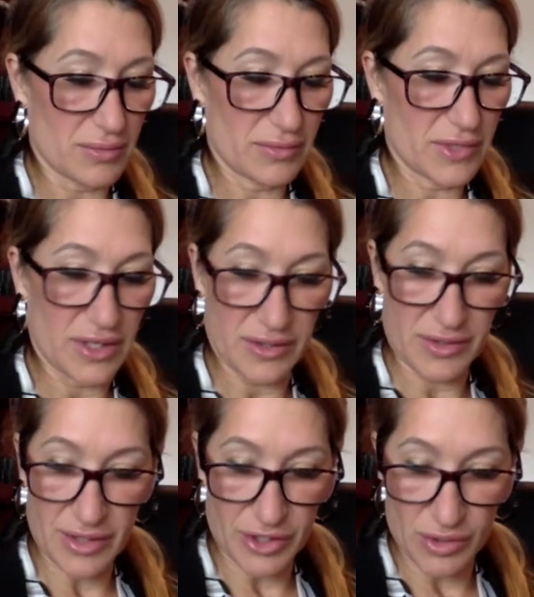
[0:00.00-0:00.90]
It
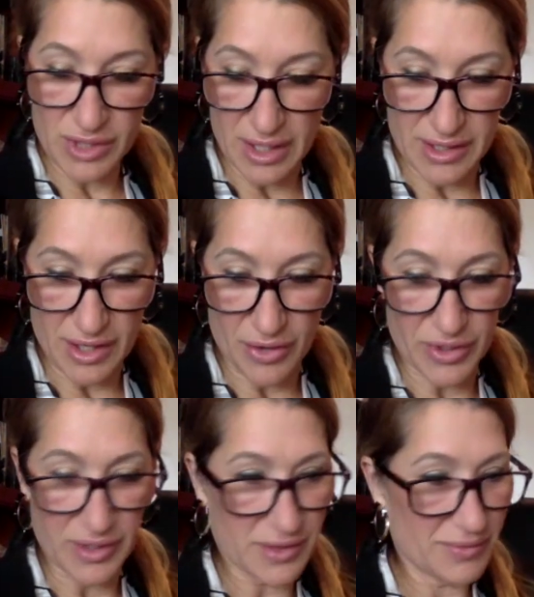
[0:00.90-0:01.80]
is, like you said, it's
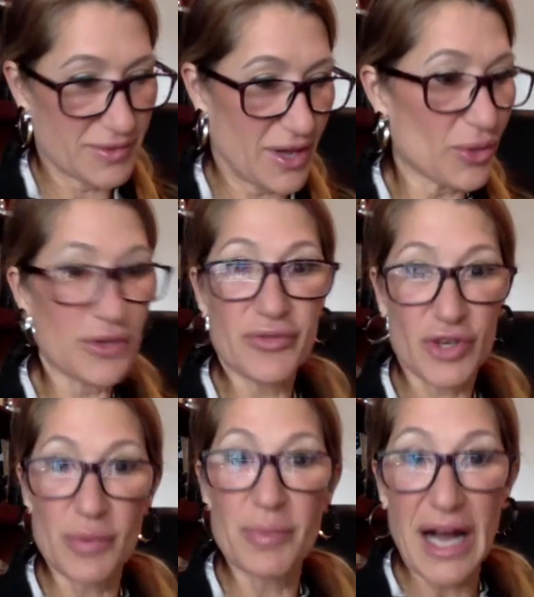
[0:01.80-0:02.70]
healthy for
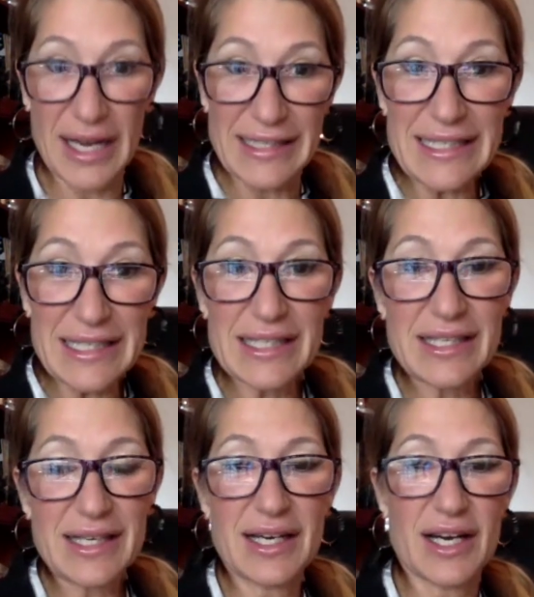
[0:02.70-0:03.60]
your body.
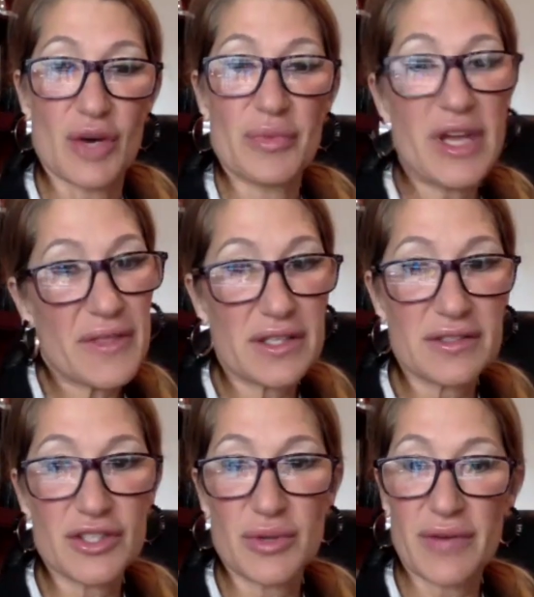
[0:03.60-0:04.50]
And then you
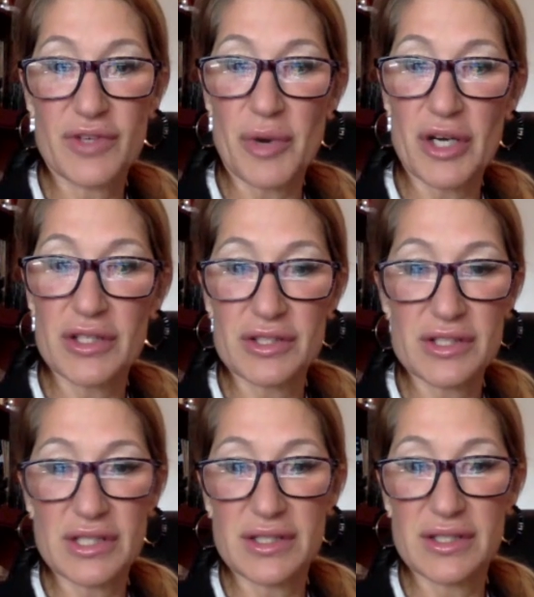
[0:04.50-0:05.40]
have your partners,
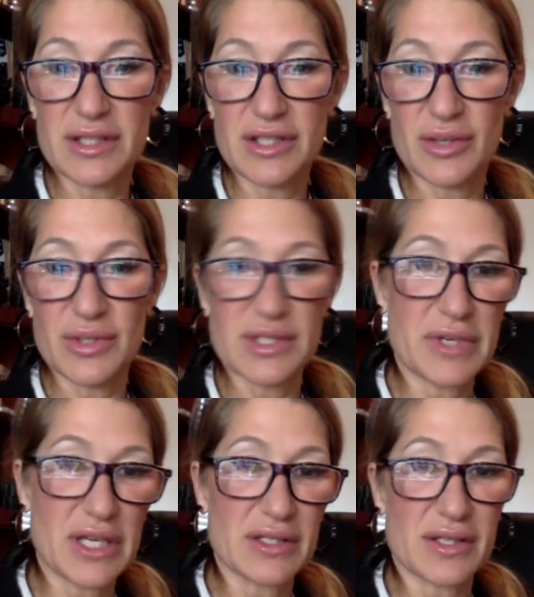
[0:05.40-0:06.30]
and is it
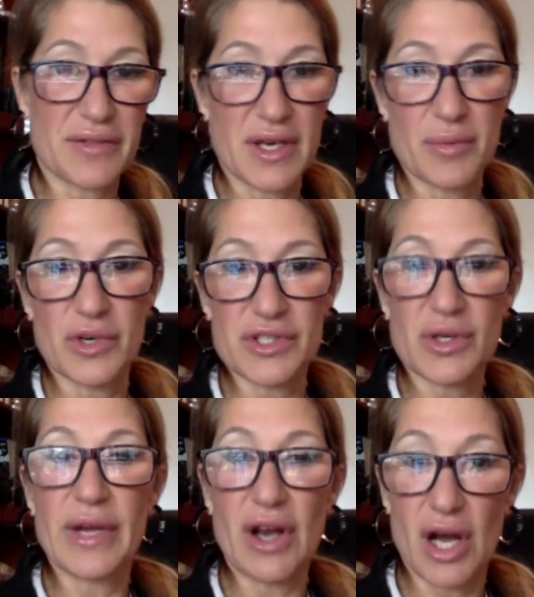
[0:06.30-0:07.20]
me, is it them, what's
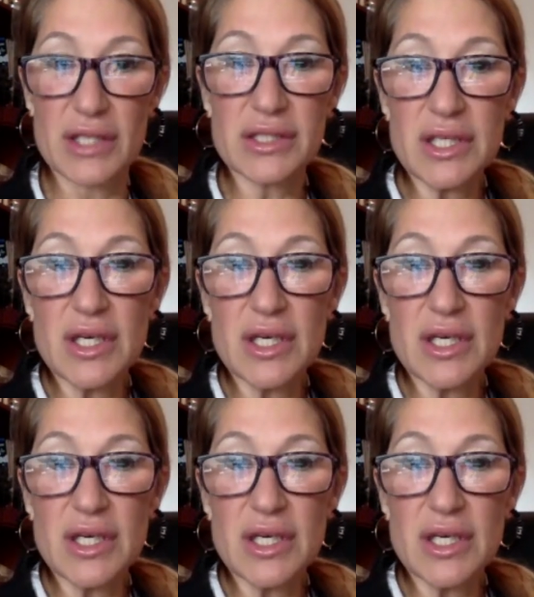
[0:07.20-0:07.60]
going on?